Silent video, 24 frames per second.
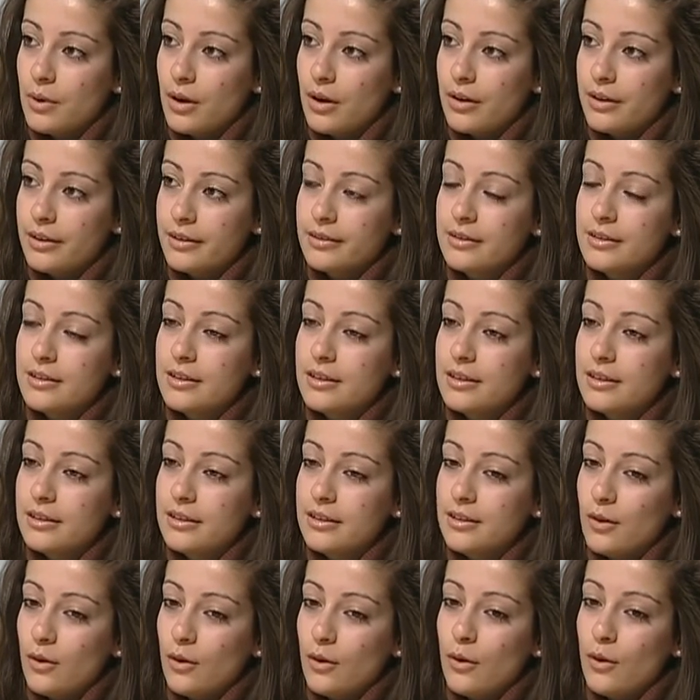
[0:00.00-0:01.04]
are
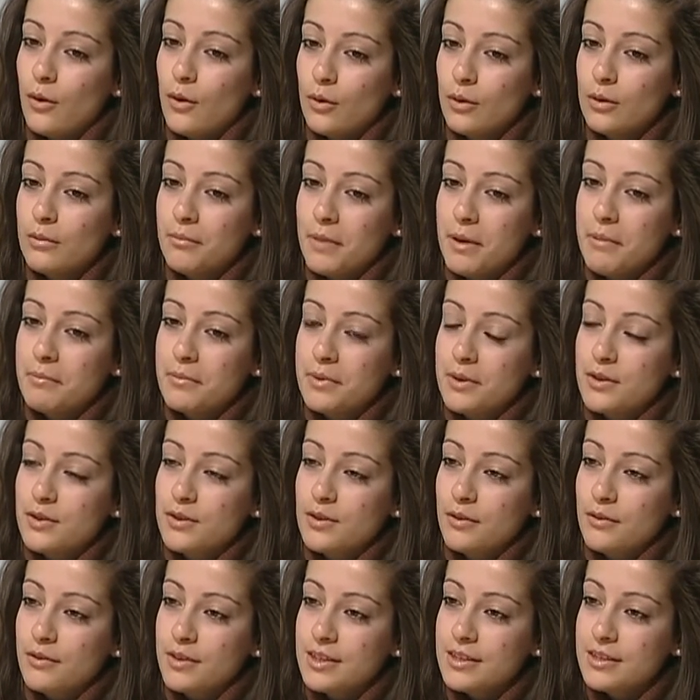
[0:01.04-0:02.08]
all
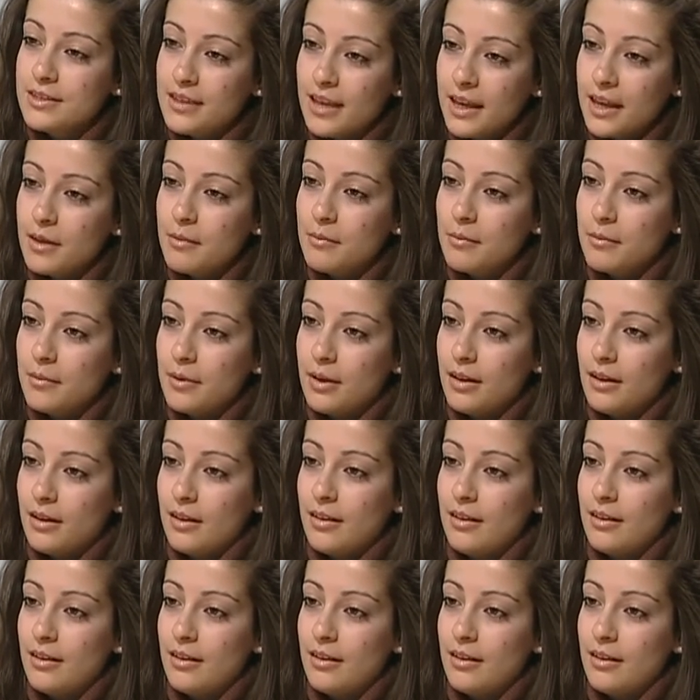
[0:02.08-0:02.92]
members of the same